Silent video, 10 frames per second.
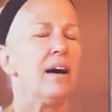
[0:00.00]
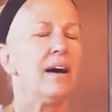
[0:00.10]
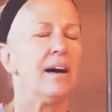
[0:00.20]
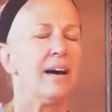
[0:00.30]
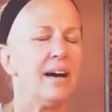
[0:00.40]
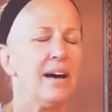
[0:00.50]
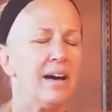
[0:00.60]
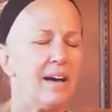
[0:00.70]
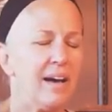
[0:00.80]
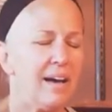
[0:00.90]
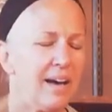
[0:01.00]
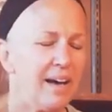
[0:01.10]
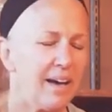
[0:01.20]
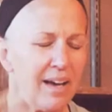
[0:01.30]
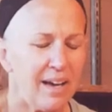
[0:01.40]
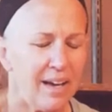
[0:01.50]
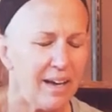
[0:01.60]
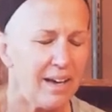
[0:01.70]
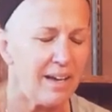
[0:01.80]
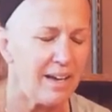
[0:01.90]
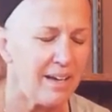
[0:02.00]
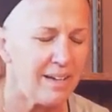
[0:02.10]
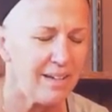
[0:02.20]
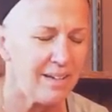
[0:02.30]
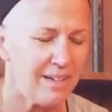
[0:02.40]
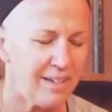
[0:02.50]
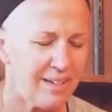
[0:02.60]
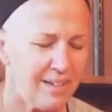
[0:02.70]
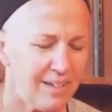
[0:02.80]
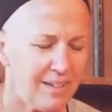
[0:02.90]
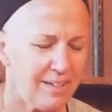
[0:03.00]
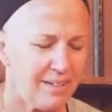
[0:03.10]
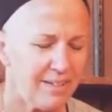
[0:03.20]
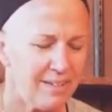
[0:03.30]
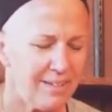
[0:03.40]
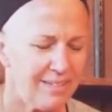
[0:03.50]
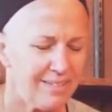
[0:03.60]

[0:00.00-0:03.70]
No one is speaking in this clip.